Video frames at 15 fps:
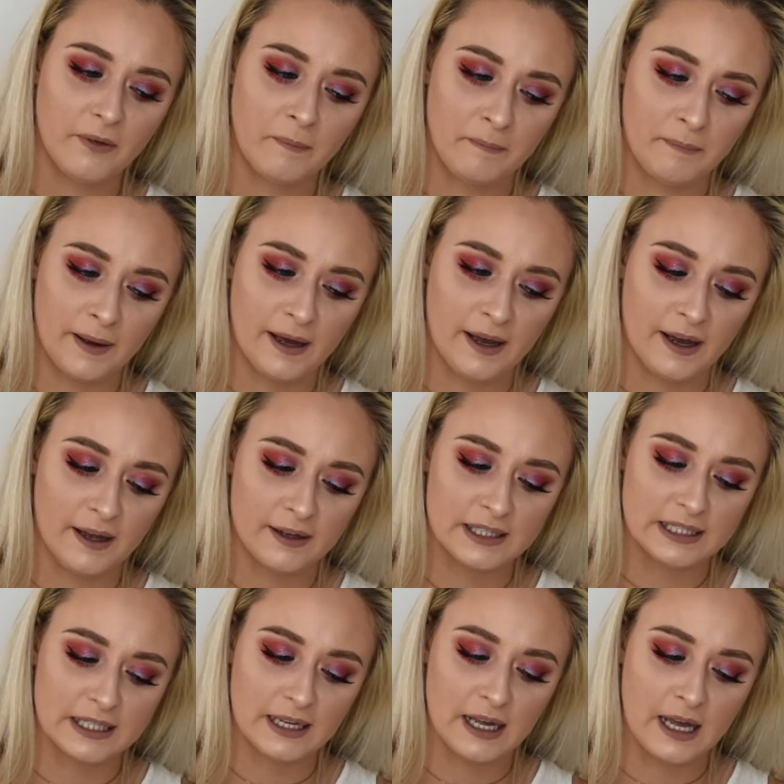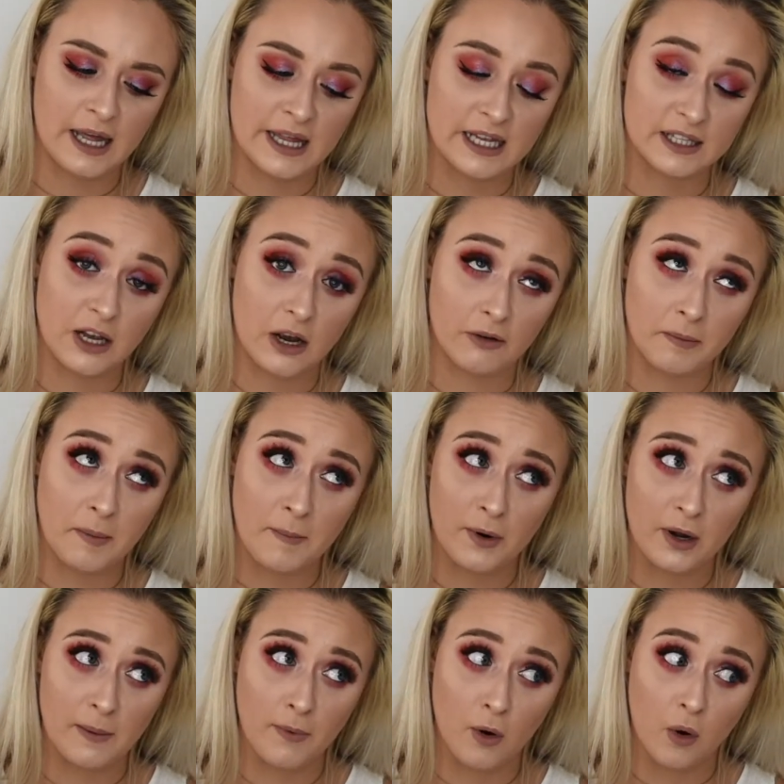but this girl's been
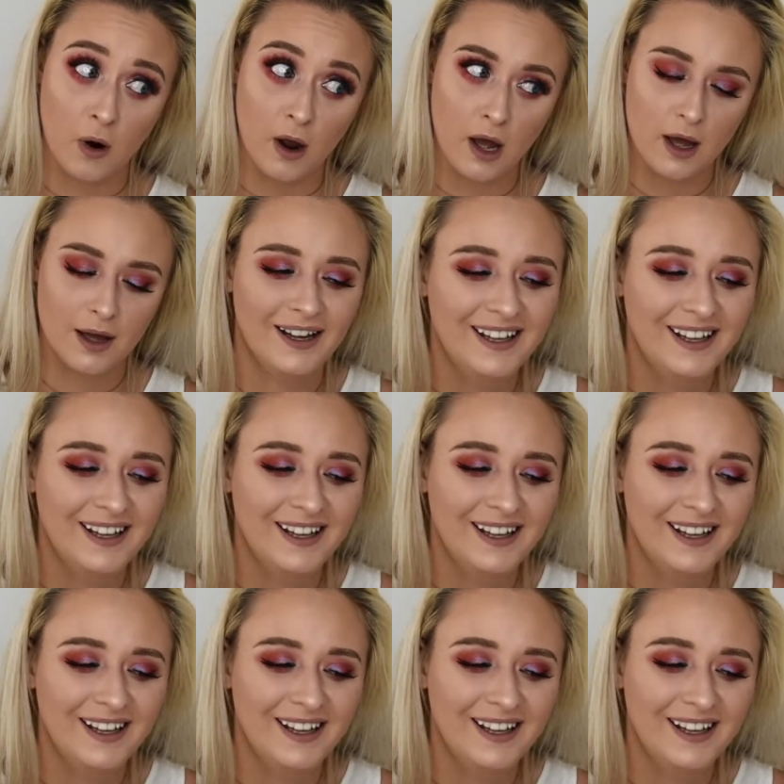pretty poor.